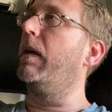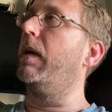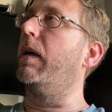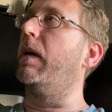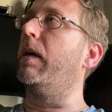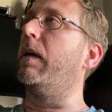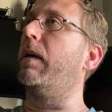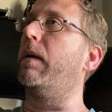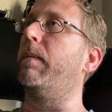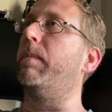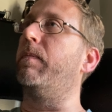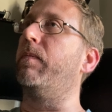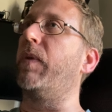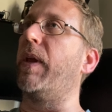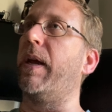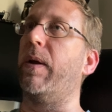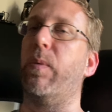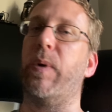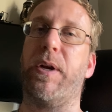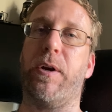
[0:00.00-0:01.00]

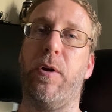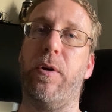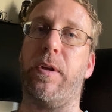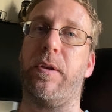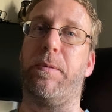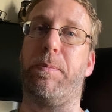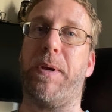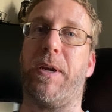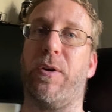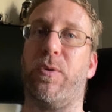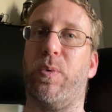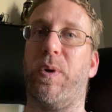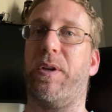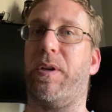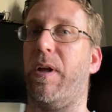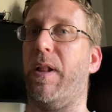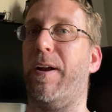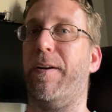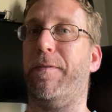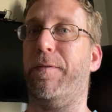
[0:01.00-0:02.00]
And we know this because we
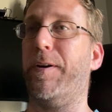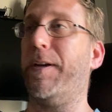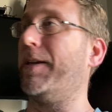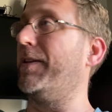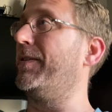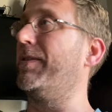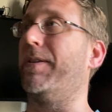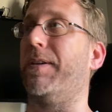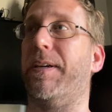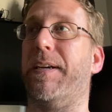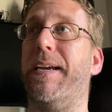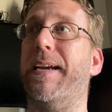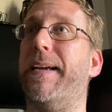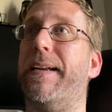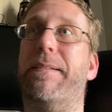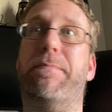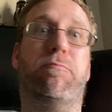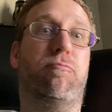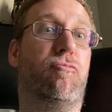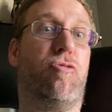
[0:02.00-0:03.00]
tell our friends,
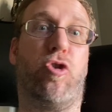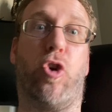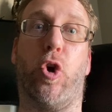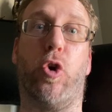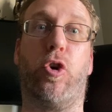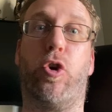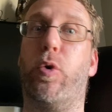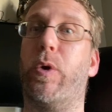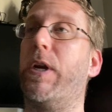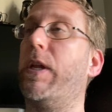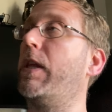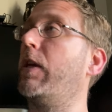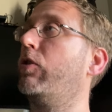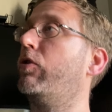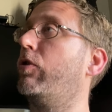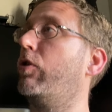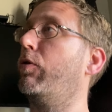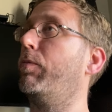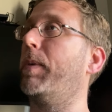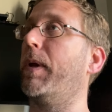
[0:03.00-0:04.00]
again, don't do anything
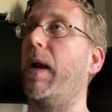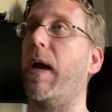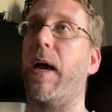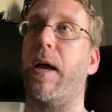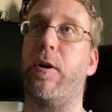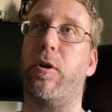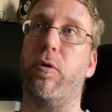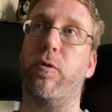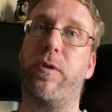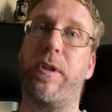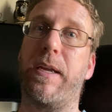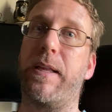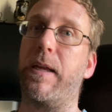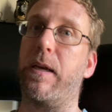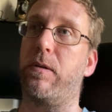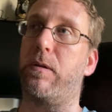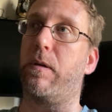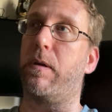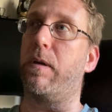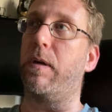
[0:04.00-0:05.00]
stupid. I don't think
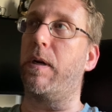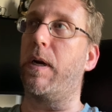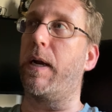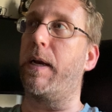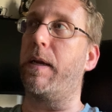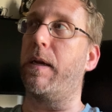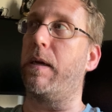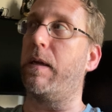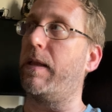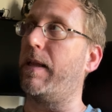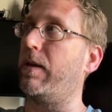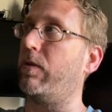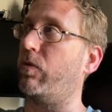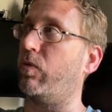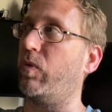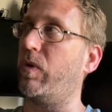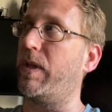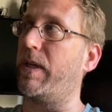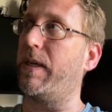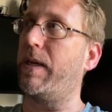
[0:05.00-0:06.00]
that's a good idea. That's
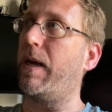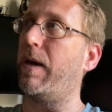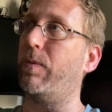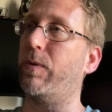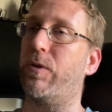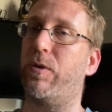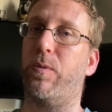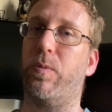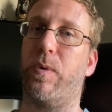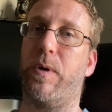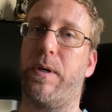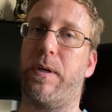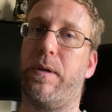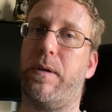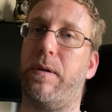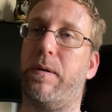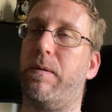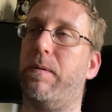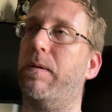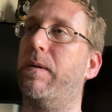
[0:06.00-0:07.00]
really not what you want to
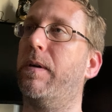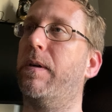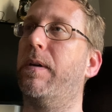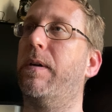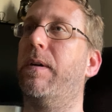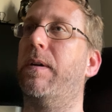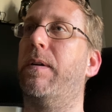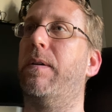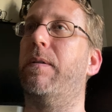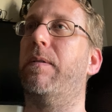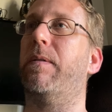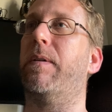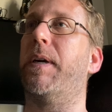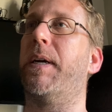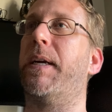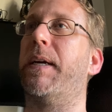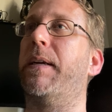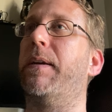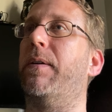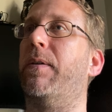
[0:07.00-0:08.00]
do,
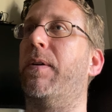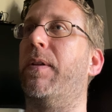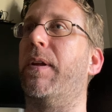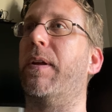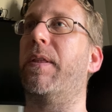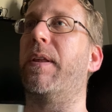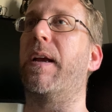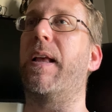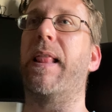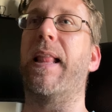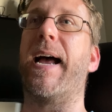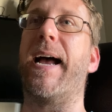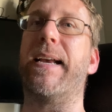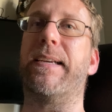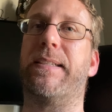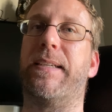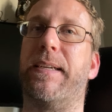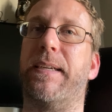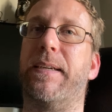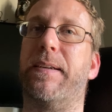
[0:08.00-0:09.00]
right? Or the
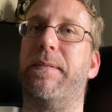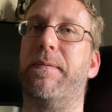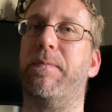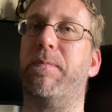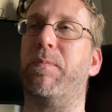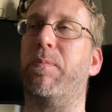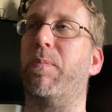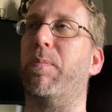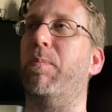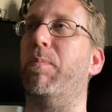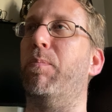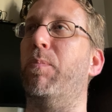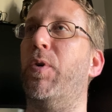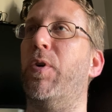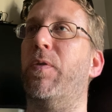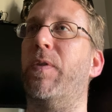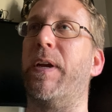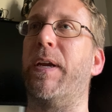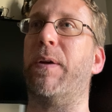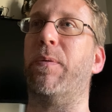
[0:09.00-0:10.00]
classic
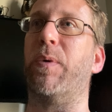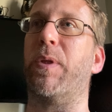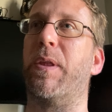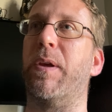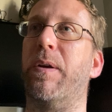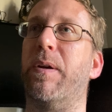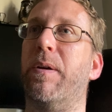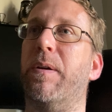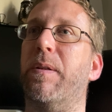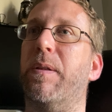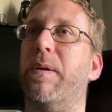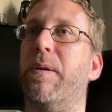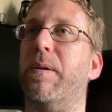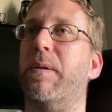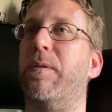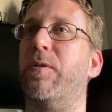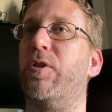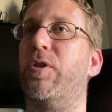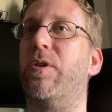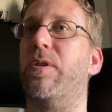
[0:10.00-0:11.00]
movie with
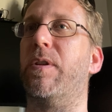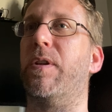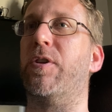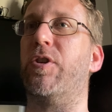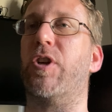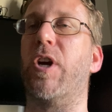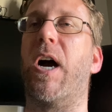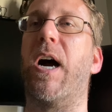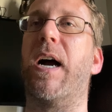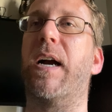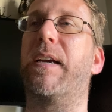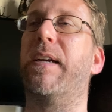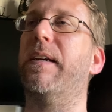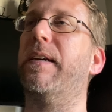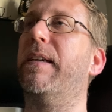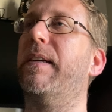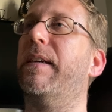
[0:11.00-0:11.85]
the jock,